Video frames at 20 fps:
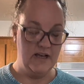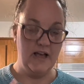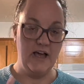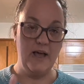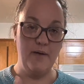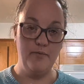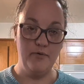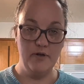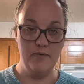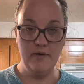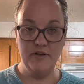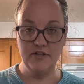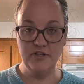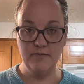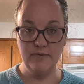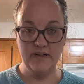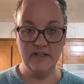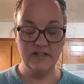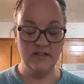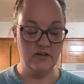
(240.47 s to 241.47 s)
I pre-measured
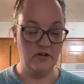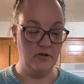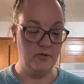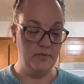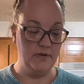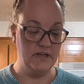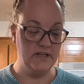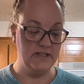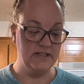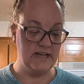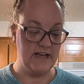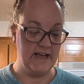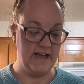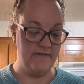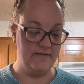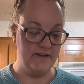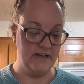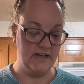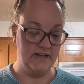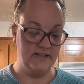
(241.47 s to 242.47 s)
my salt because I have
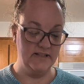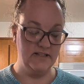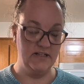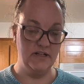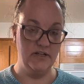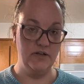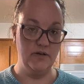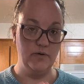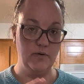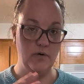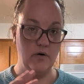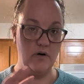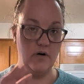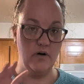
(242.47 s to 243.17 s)
a tendency to